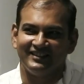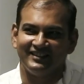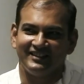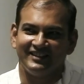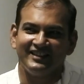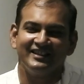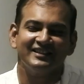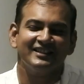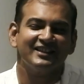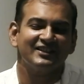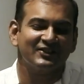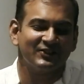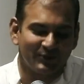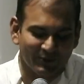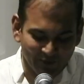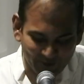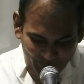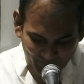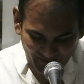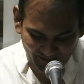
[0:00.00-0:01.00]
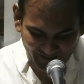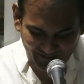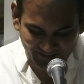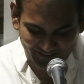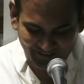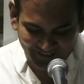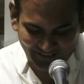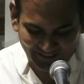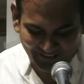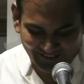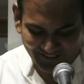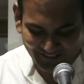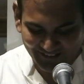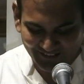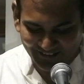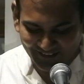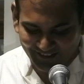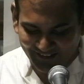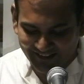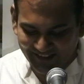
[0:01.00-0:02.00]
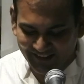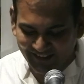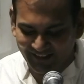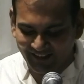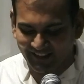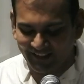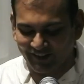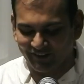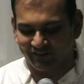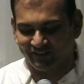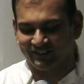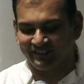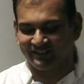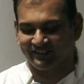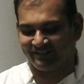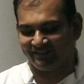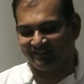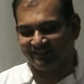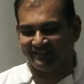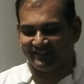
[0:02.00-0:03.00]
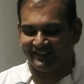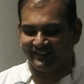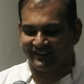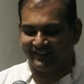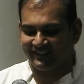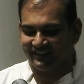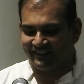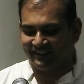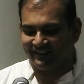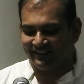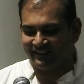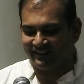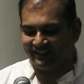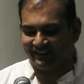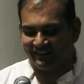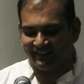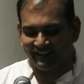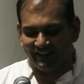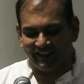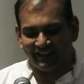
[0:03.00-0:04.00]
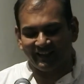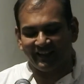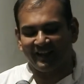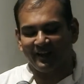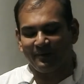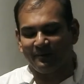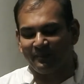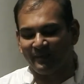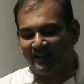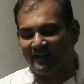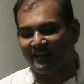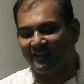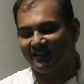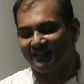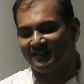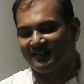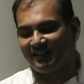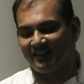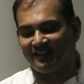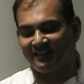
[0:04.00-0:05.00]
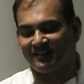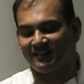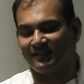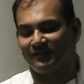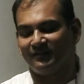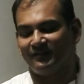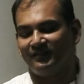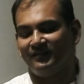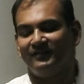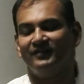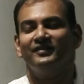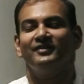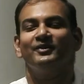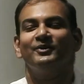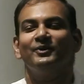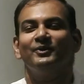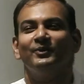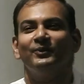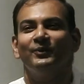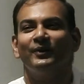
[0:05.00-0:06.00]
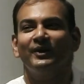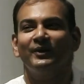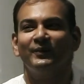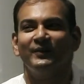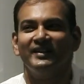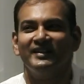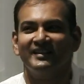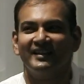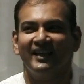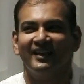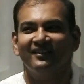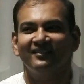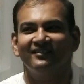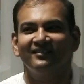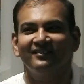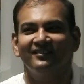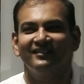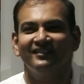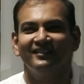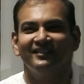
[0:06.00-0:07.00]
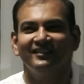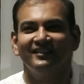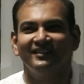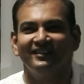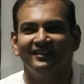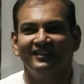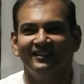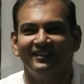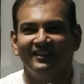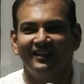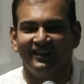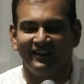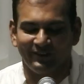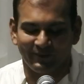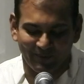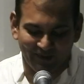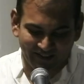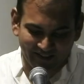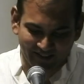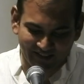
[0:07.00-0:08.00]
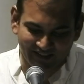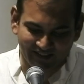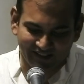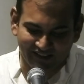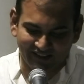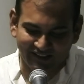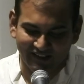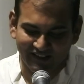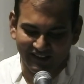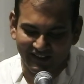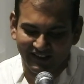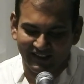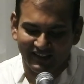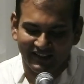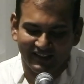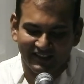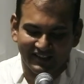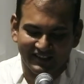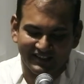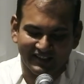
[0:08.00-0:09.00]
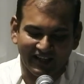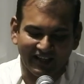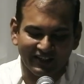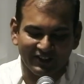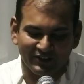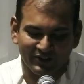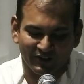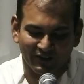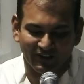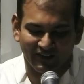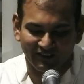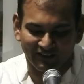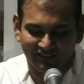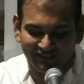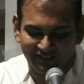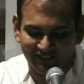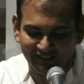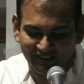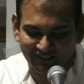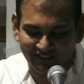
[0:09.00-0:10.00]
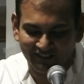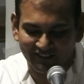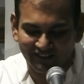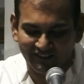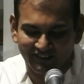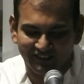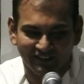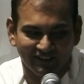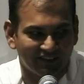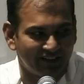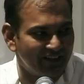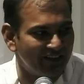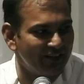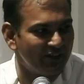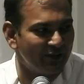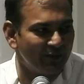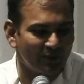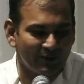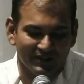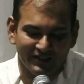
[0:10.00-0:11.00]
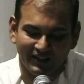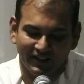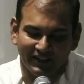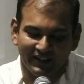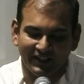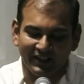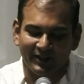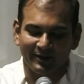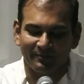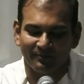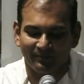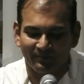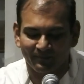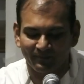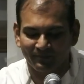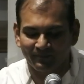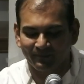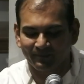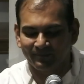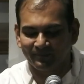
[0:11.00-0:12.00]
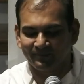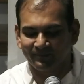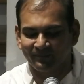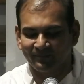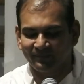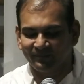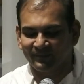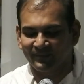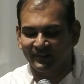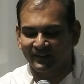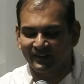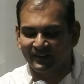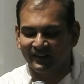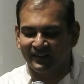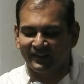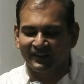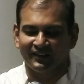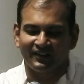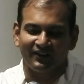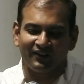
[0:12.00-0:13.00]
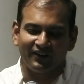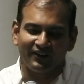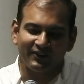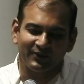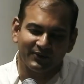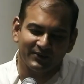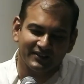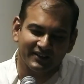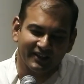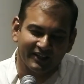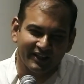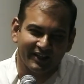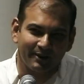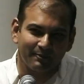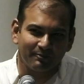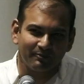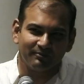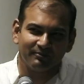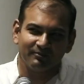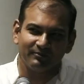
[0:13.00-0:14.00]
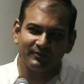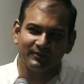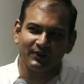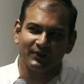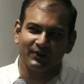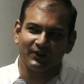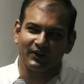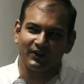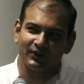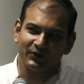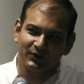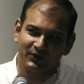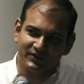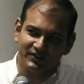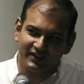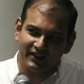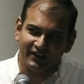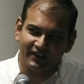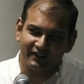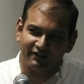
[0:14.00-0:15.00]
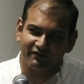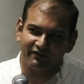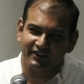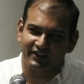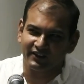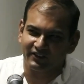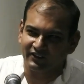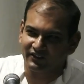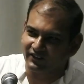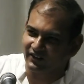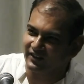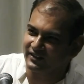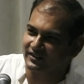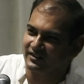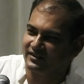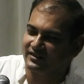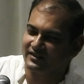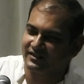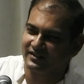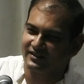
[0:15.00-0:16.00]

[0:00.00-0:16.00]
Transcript: Jesus knows me, this I love. The entire meaning changes of what we sang. And we just sang a song. He knows our name. God knows our name. God knows our every thought.